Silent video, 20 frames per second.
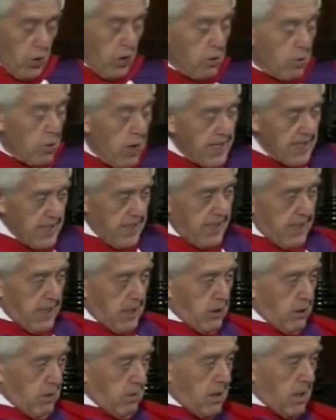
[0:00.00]

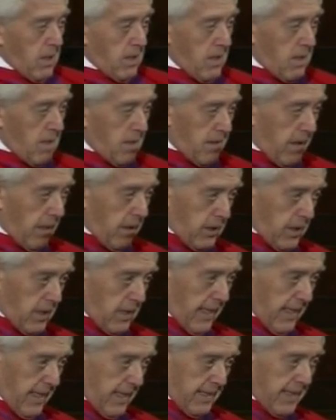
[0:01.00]
regressed into
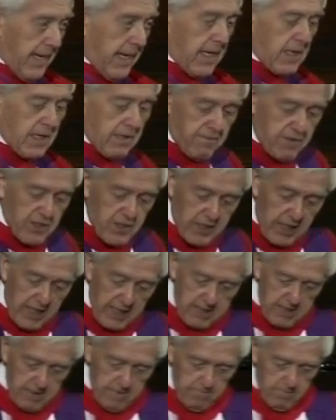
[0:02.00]
that negative
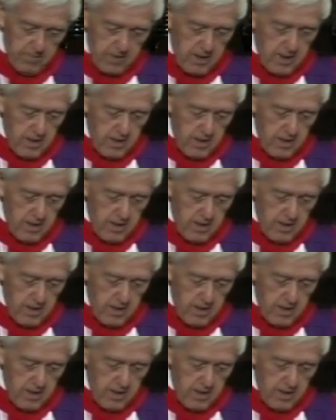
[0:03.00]
state,